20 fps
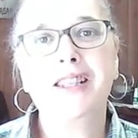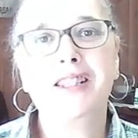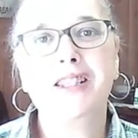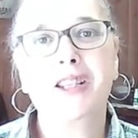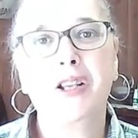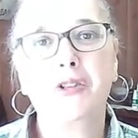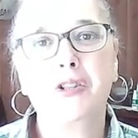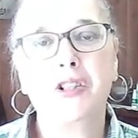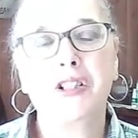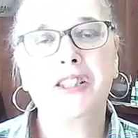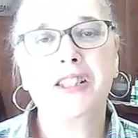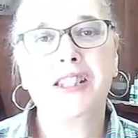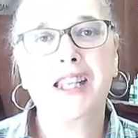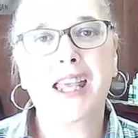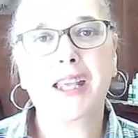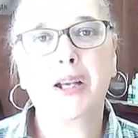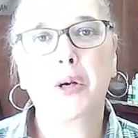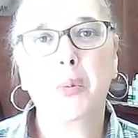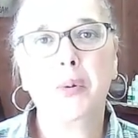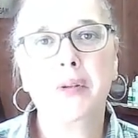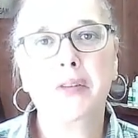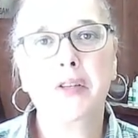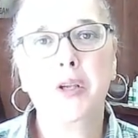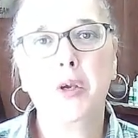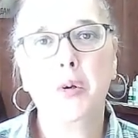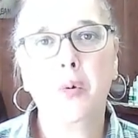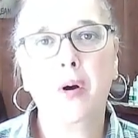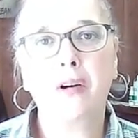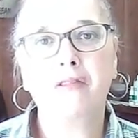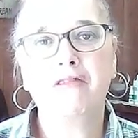so just take with
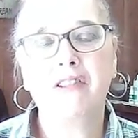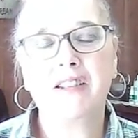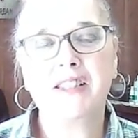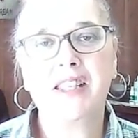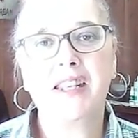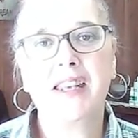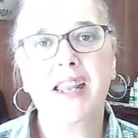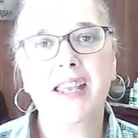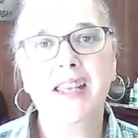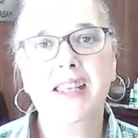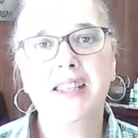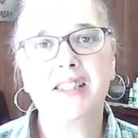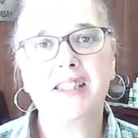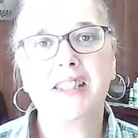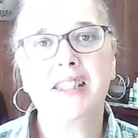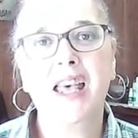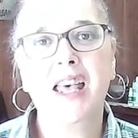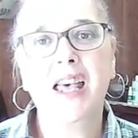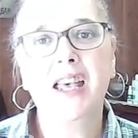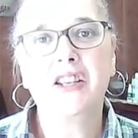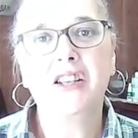you what resonates.